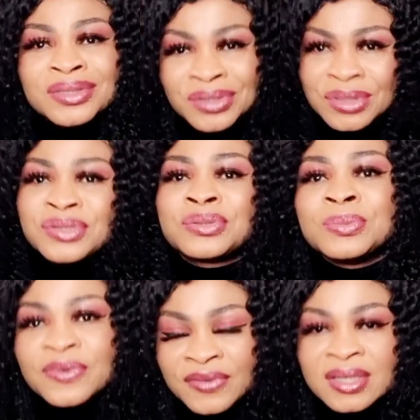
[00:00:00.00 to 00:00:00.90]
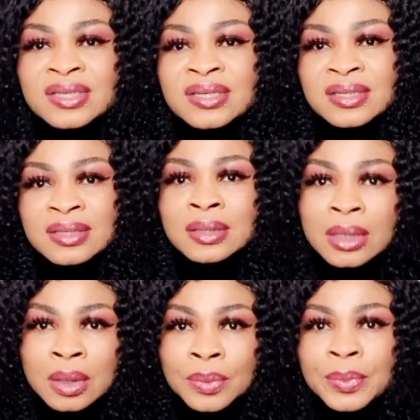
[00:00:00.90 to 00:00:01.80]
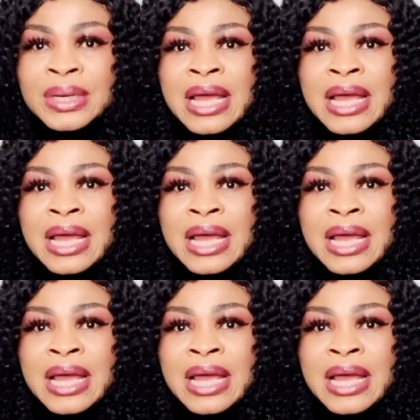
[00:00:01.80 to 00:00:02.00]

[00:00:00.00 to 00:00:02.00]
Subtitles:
Just remove this. When